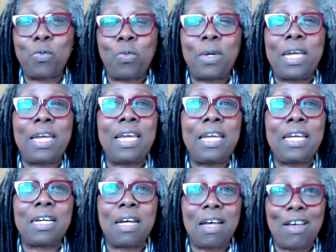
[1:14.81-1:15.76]

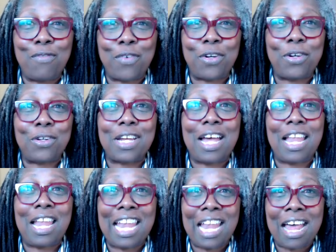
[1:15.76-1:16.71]
we covered
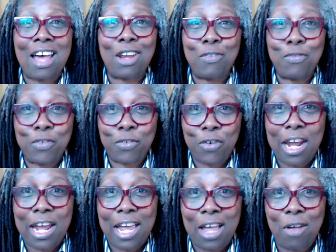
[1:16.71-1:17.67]
a lot of
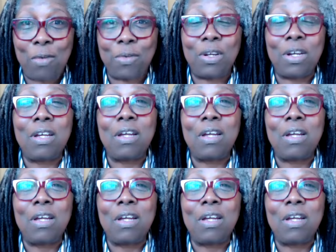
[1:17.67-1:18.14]
ground